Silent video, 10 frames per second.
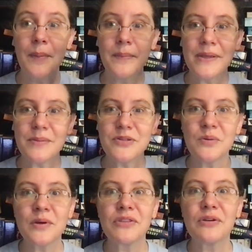be able to
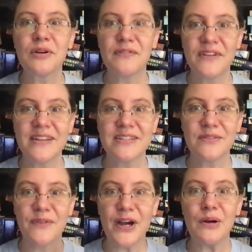work through her feelings
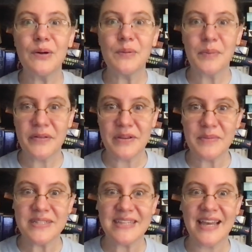of Varro, put them
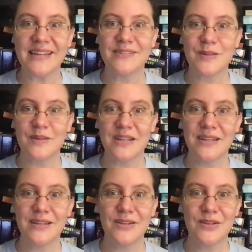aside, so
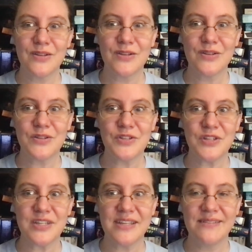then
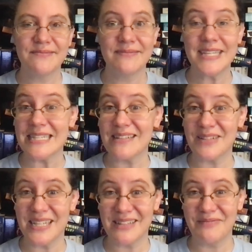she
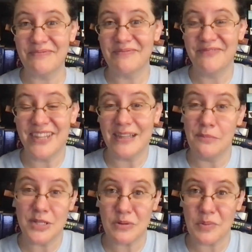isn't feeling
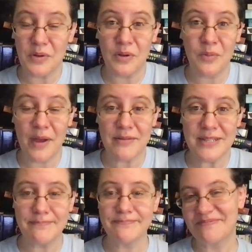miserable around
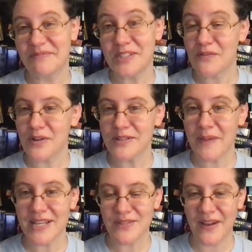him, which of course
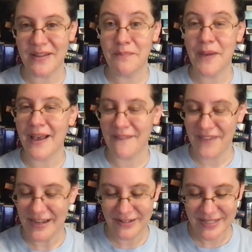backfi-
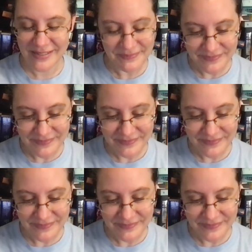backfires.